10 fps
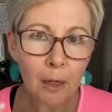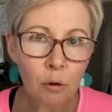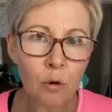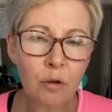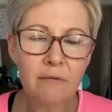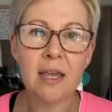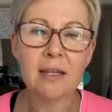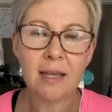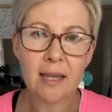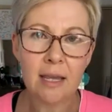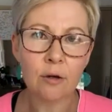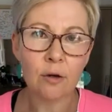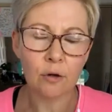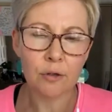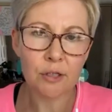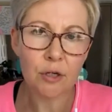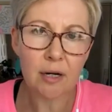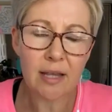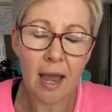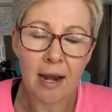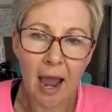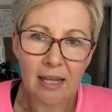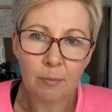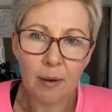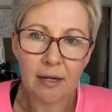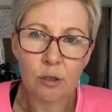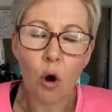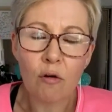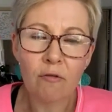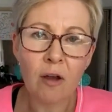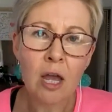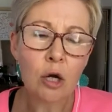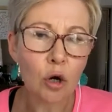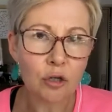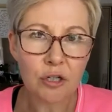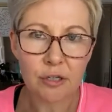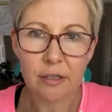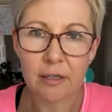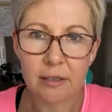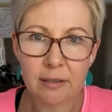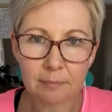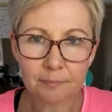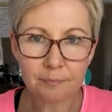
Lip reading: All of these are ego constructs and aspects of consciousness